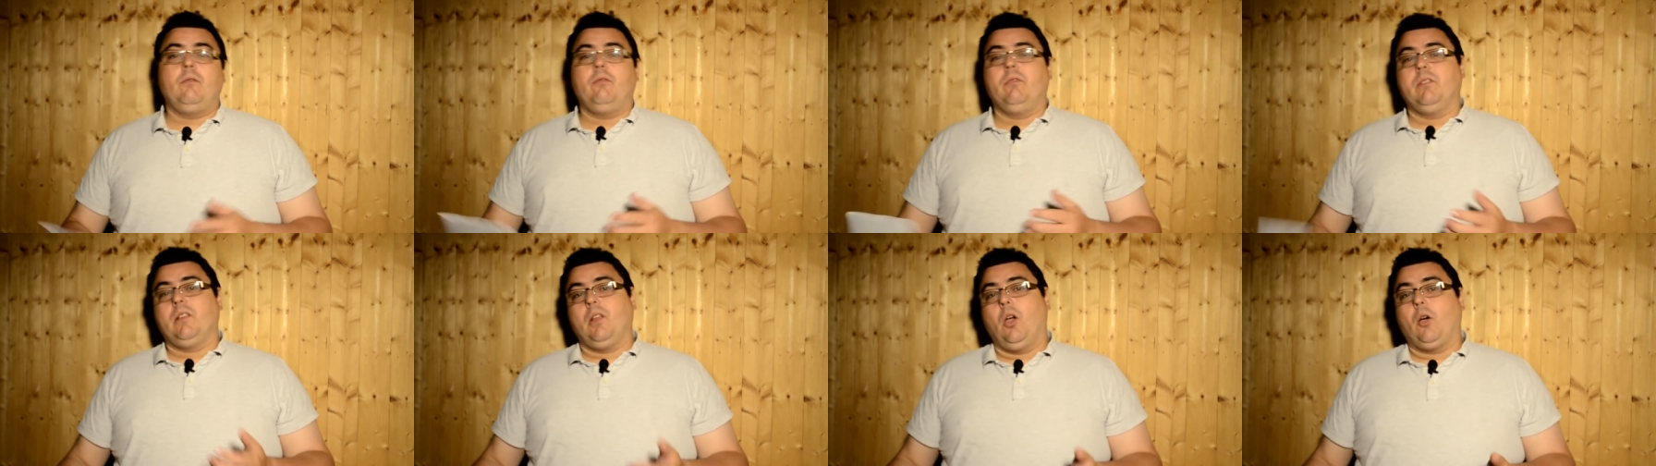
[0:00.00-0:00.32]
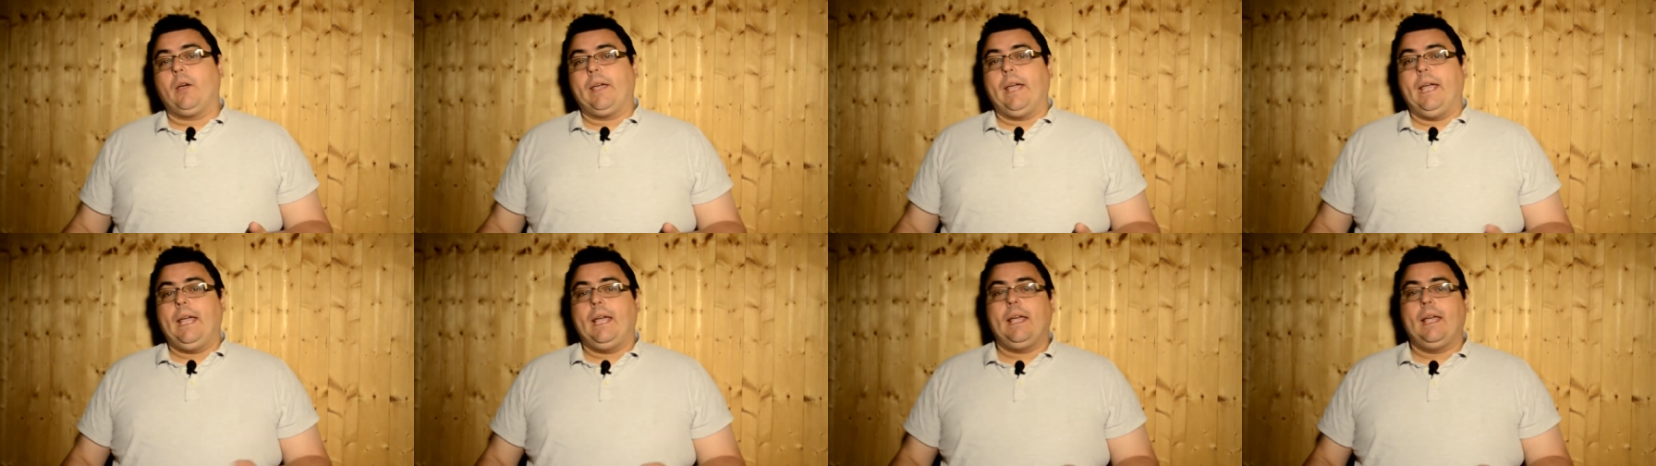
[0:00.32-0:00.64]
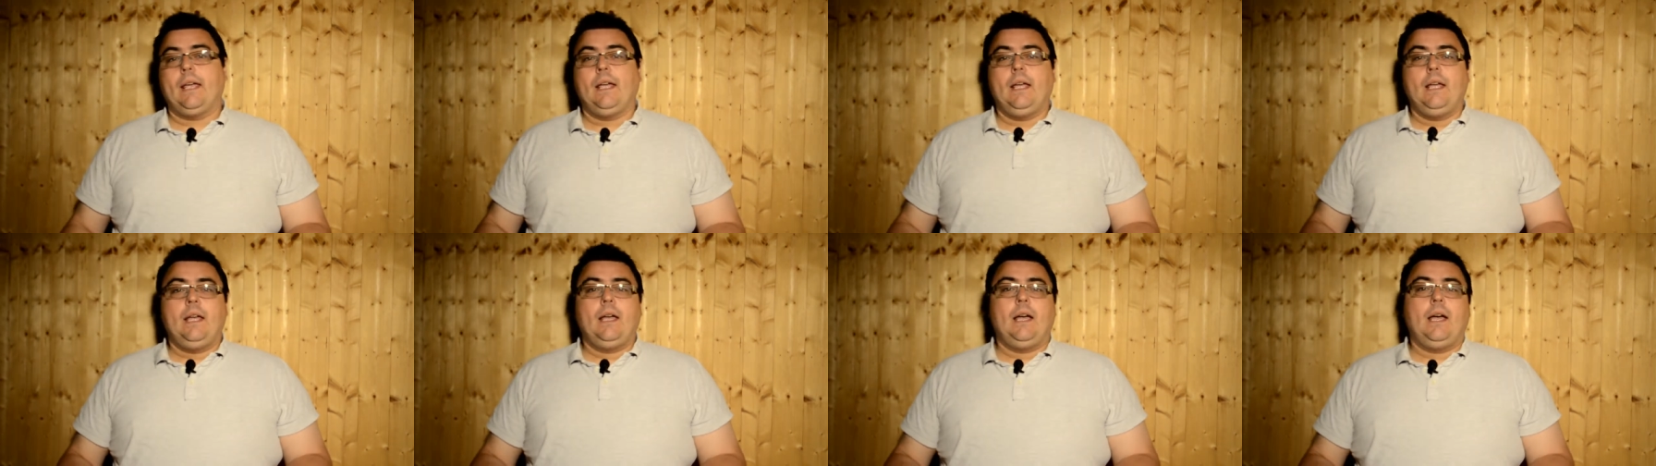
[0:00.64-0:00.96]

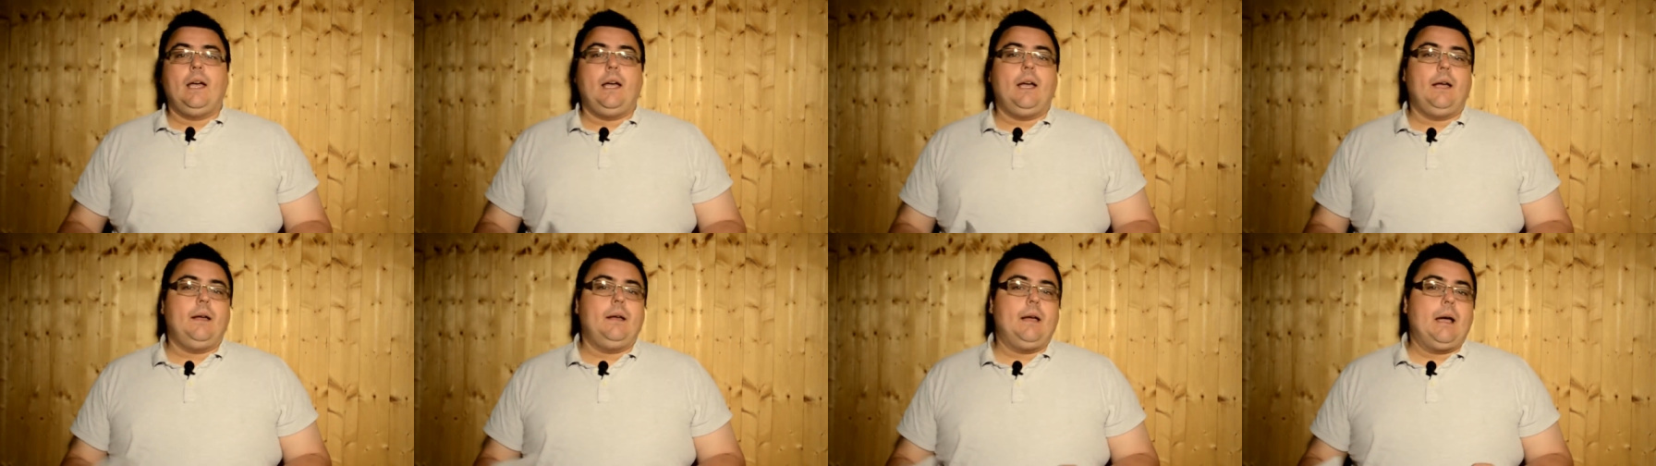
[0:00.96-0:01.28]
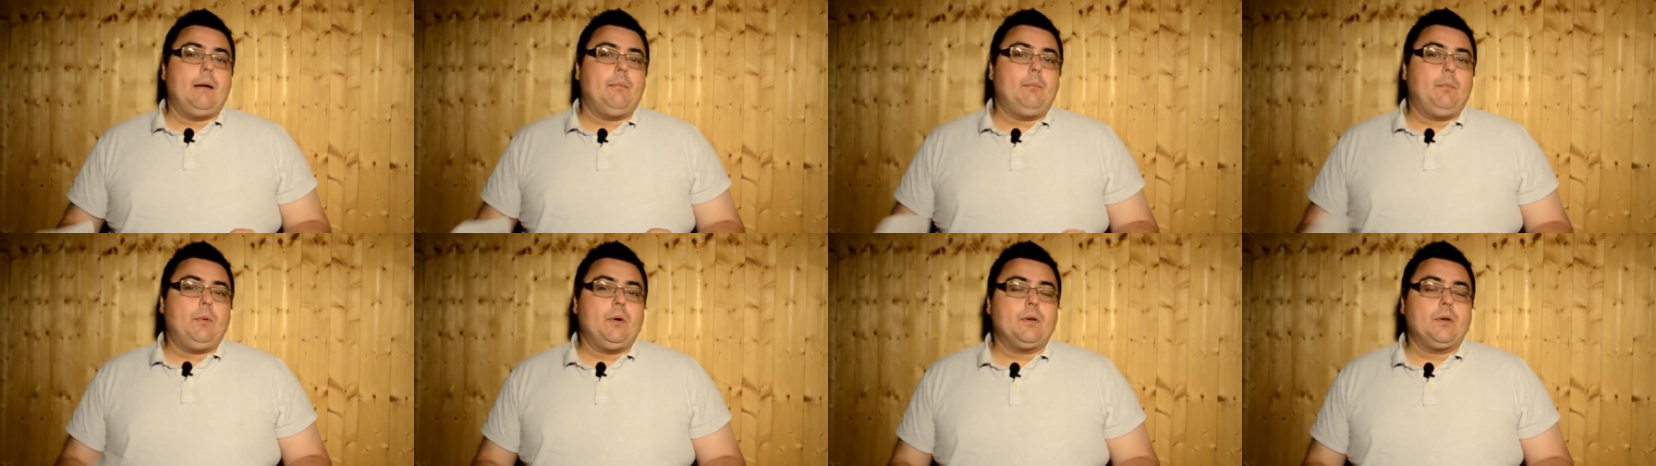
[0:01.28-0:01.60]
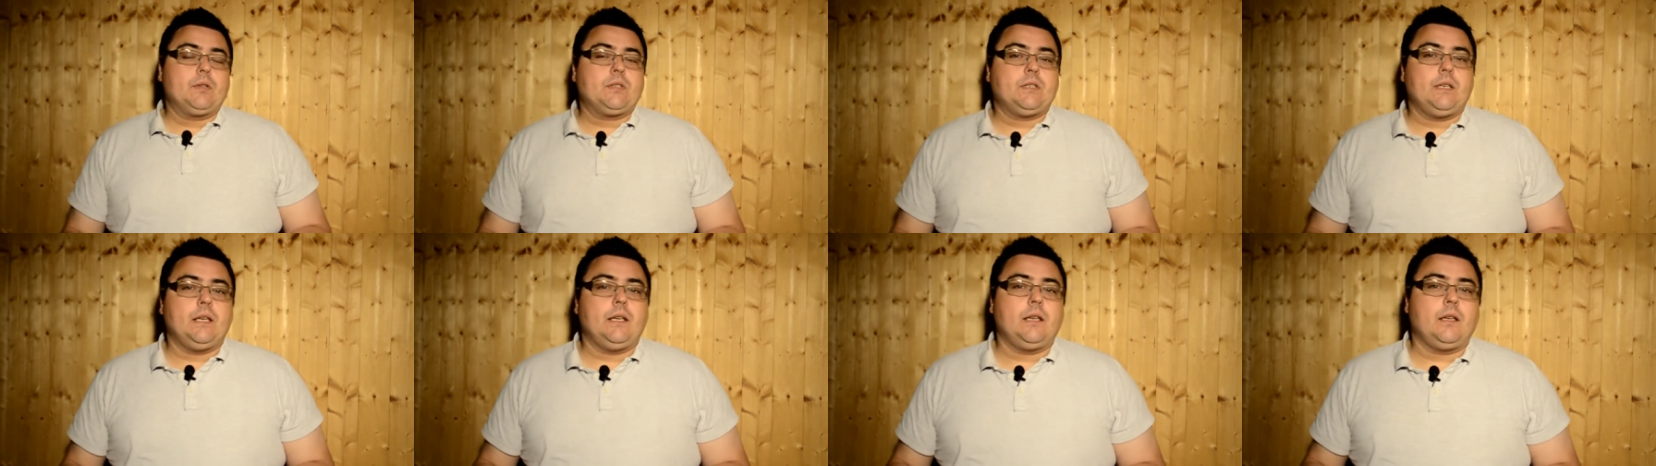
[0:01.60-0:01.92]
vlogging uh, and
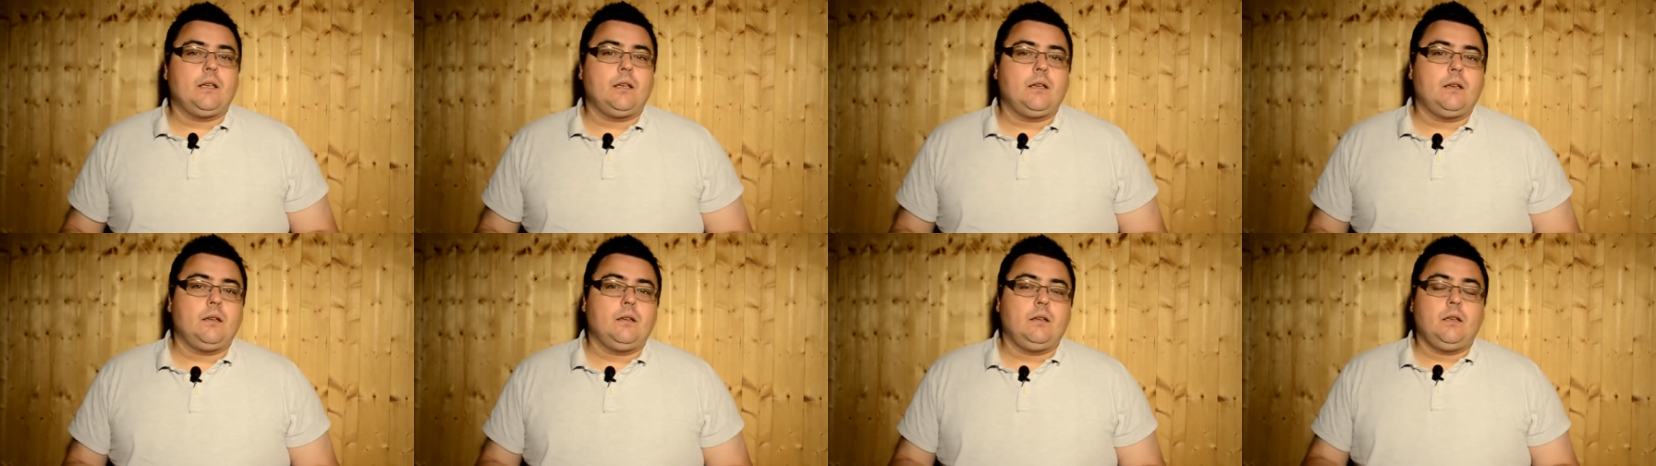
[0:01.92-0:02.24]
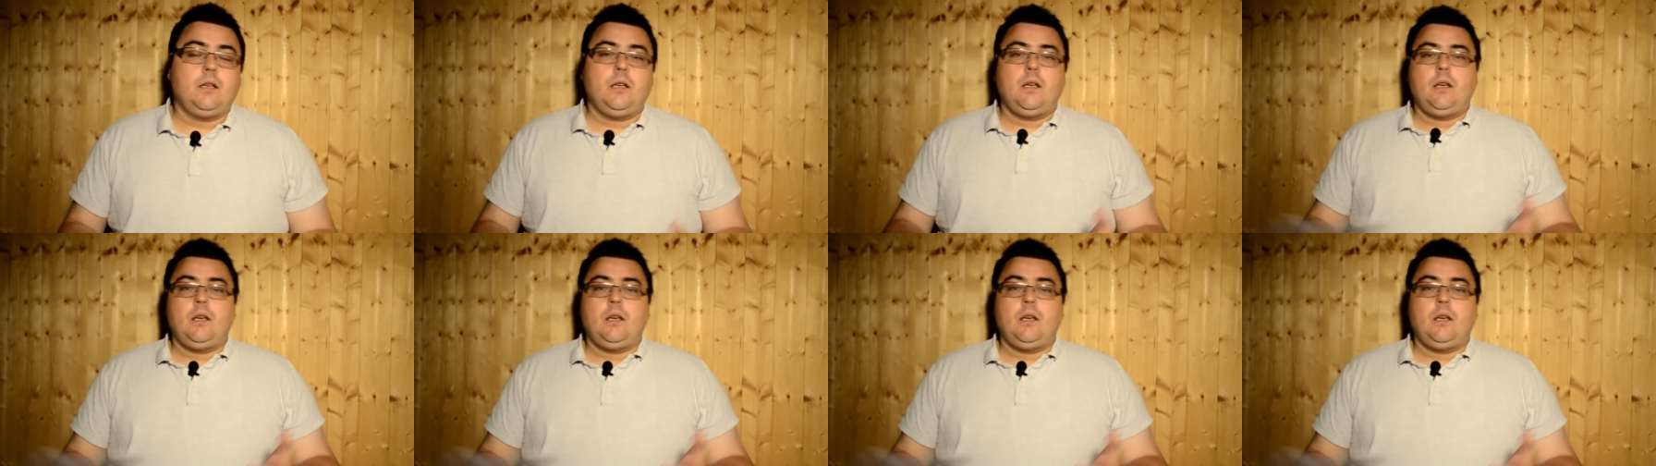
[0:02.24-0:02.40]
putting